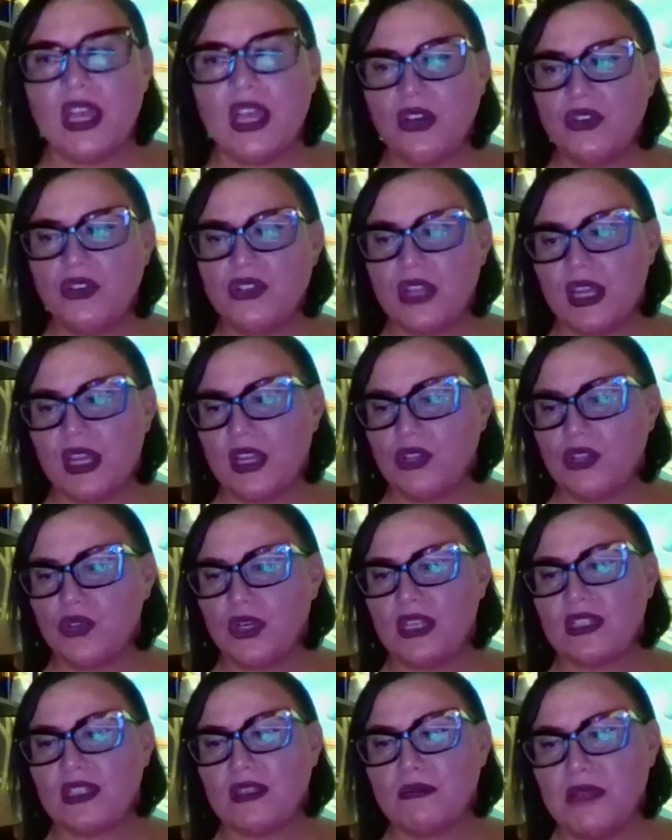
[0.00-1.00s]
energetic
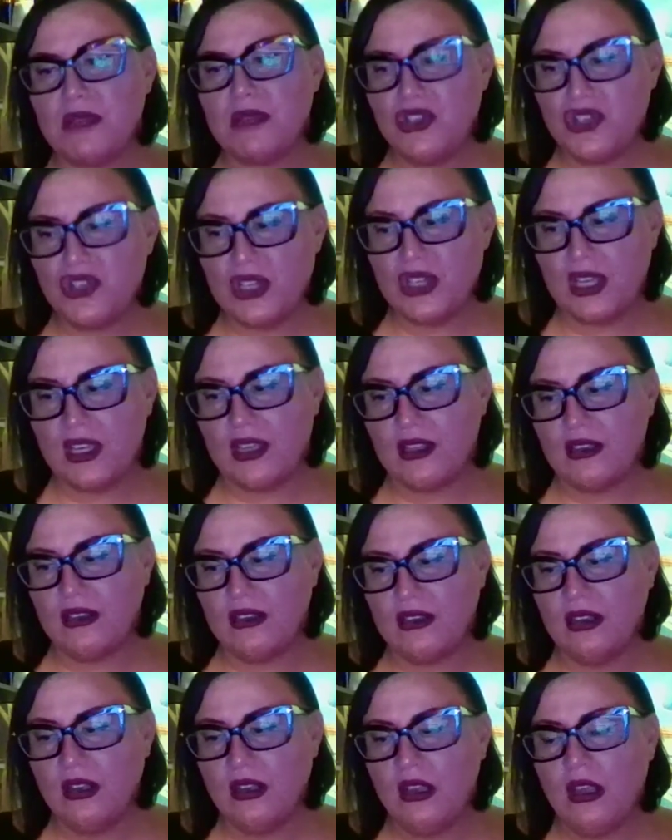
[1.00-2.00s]

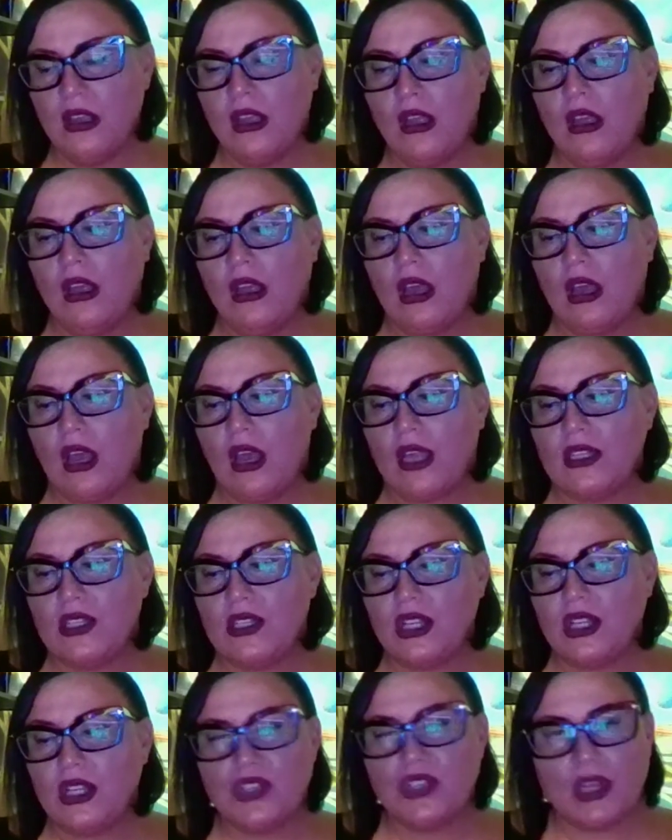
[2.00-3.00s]
transmission I
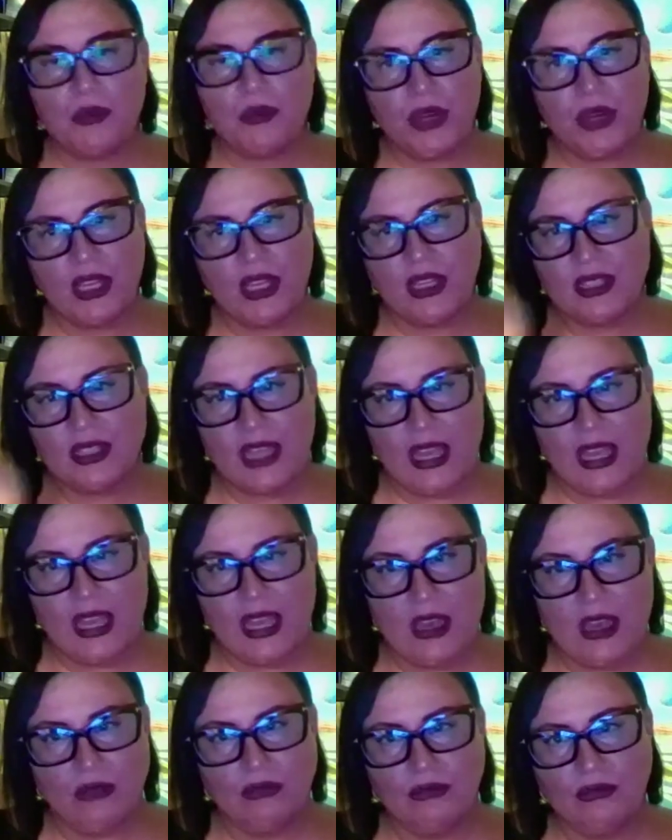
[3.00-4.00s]
teach, I break it
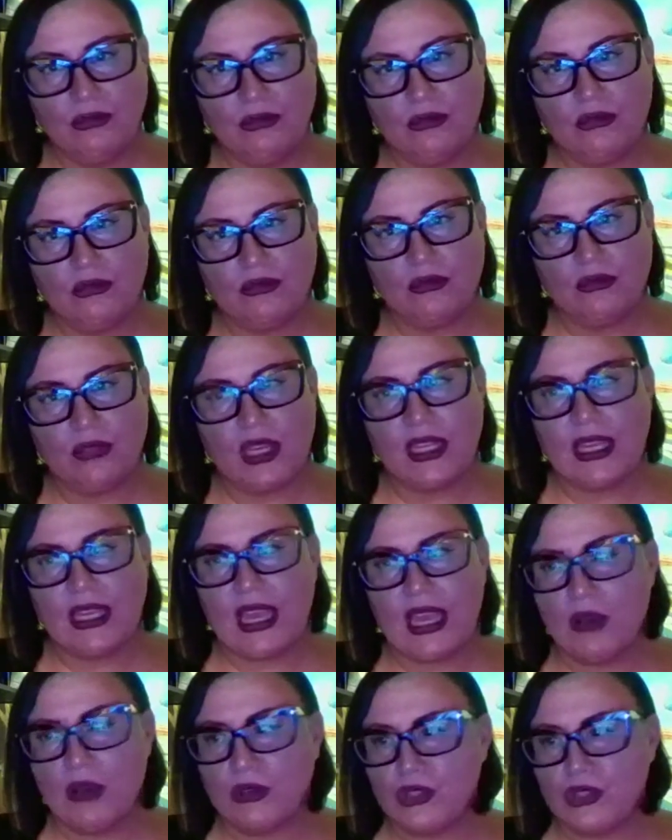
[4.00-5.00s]
down, like
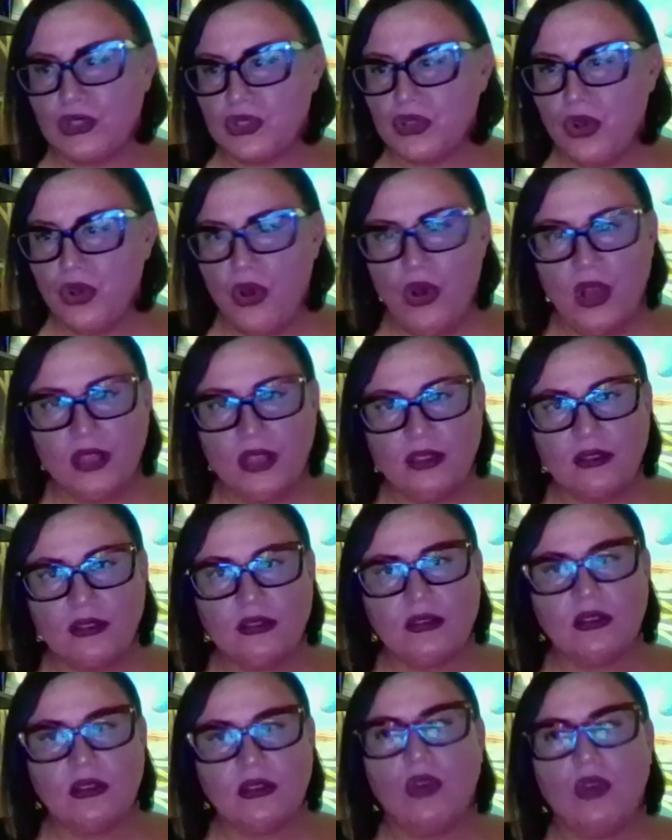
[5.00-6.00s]
how it's taught,
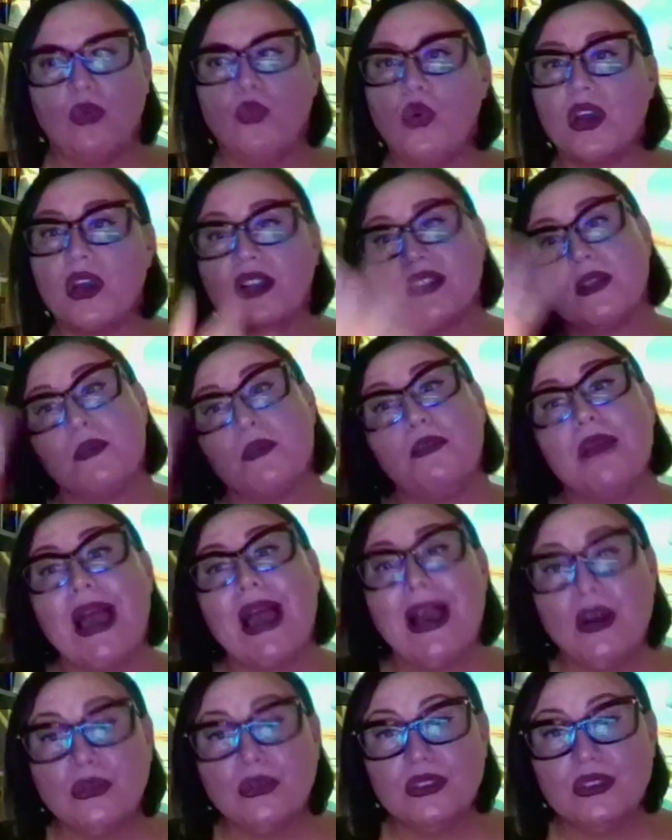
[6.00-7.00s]
what it's
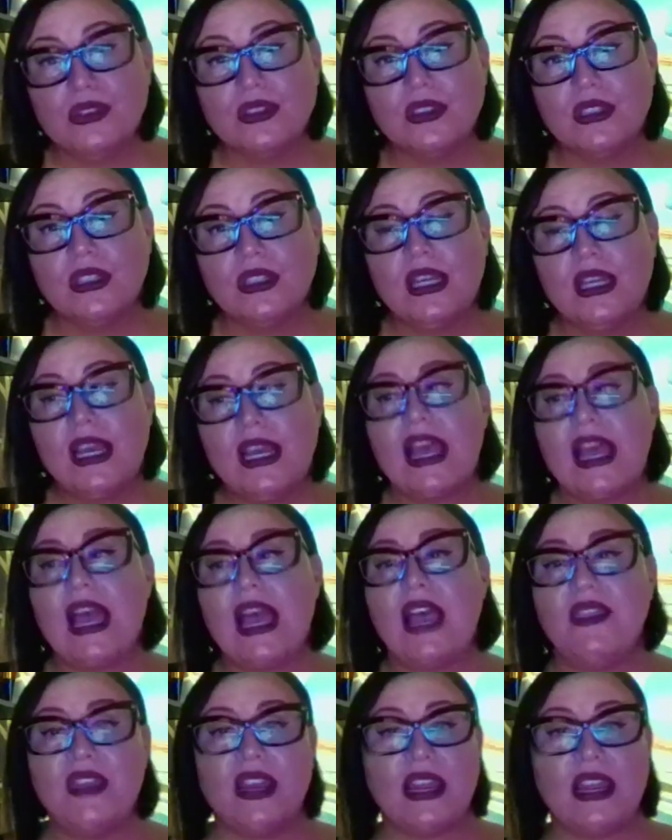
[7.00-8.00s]
about.
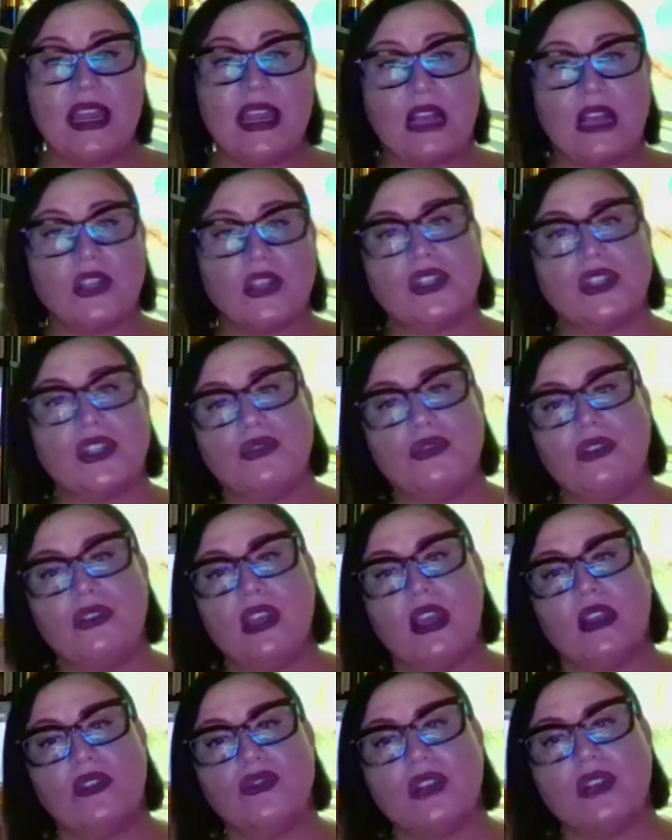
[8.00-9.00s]
And then I actually do the
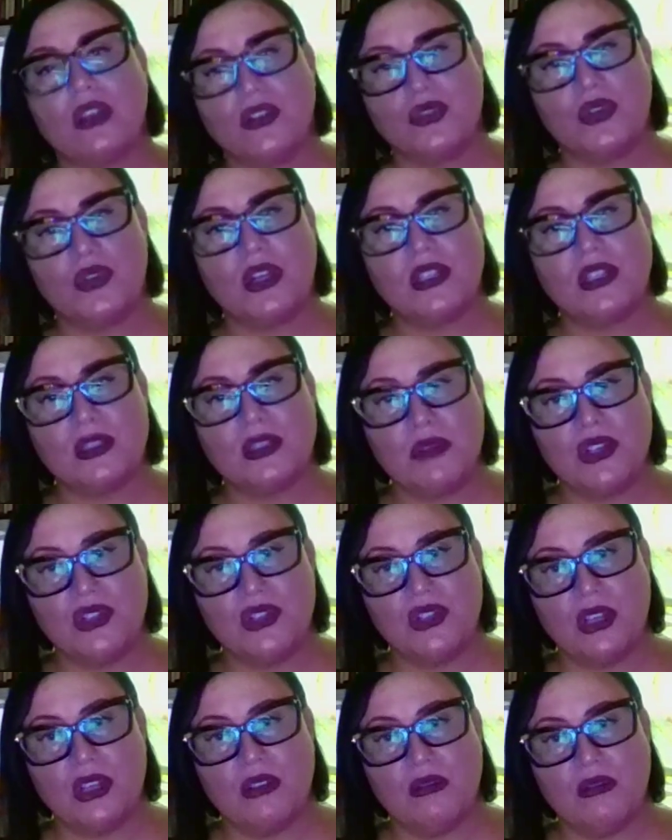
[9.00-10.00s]
energetic
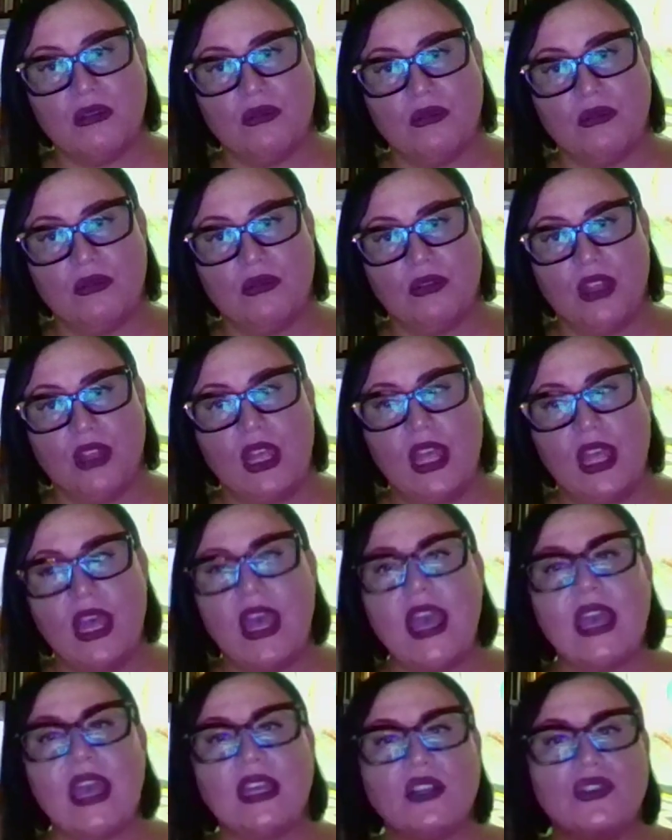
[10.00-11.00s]
transmission.
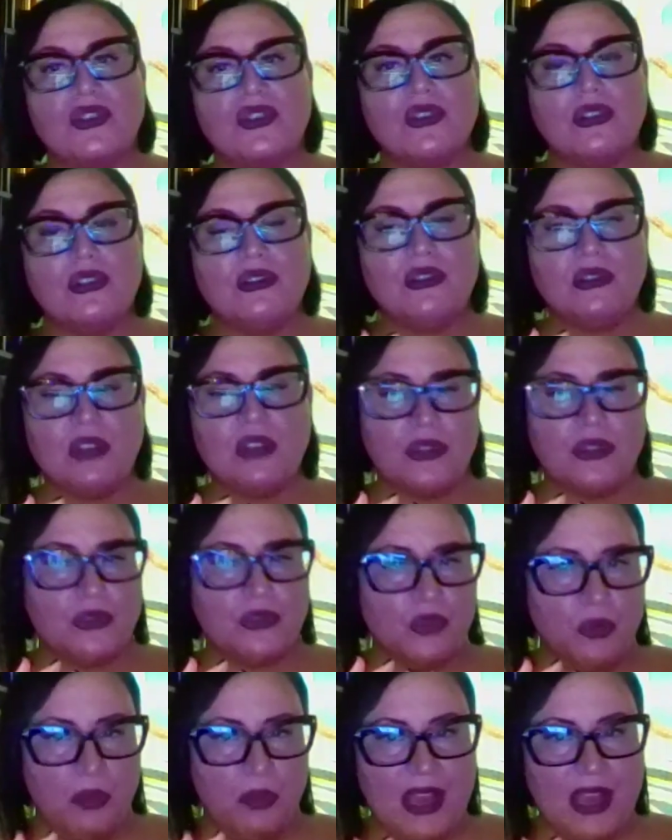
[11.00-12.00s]
And it's done
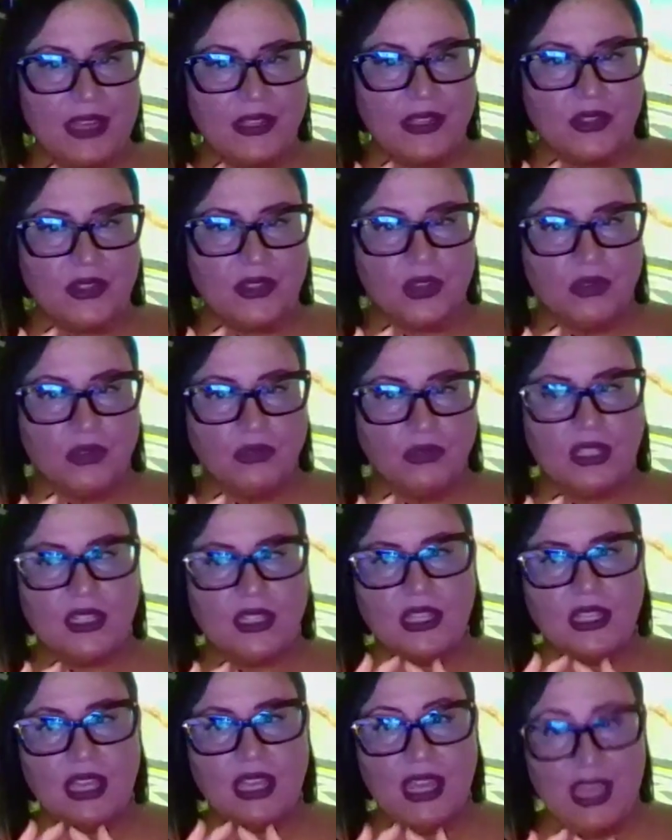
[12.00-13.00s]
through a pie stone. And at
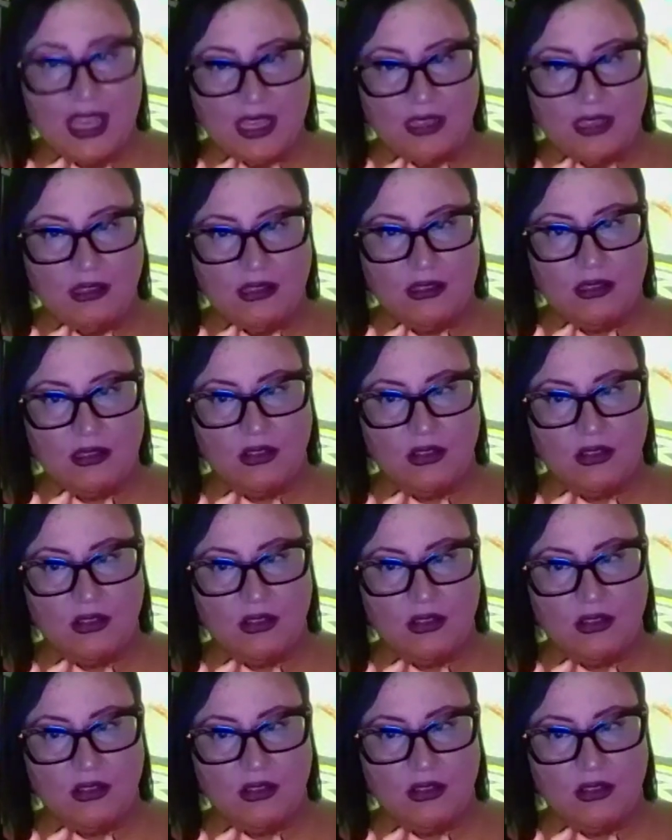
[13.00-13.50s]
the end,